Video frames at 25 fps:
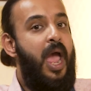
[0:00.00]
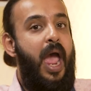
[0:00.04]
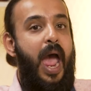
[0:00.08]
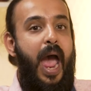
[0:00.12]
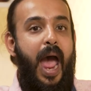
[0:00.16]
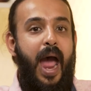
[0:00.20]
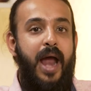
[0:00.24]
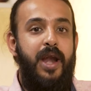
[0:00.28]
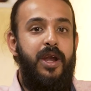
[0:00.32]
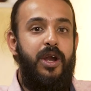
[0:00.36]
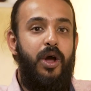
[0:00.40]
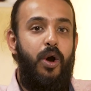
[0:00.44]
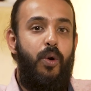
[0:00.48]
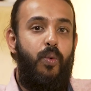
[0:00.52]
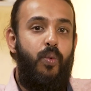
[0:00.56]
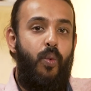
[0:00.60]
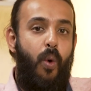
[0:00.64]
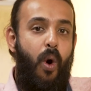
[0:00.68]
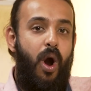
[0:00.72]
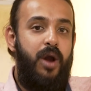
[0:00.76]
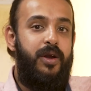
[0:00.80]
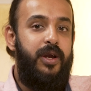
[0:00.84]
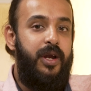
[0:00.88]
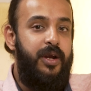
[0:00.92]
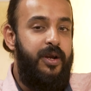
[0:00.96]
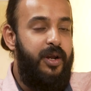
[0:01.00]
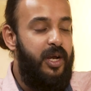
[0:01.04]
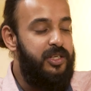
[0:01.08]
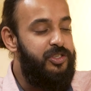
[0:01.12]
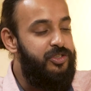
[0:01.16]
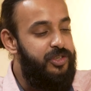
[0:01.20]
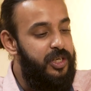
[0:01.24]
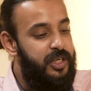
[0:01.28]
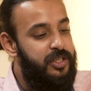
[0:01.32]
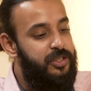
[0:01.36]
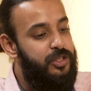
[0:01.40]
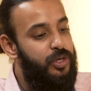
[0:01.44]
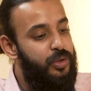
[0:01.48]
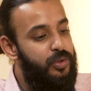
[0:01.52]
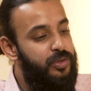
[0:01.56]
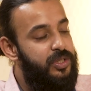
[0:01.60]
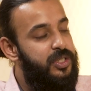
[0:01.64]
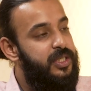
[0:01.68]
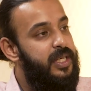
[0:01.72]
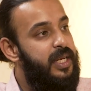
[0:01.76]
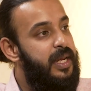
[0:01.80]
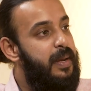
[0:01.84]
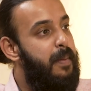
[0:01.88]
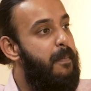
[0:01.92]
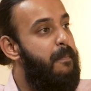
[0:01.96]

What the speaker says: and what industries do you see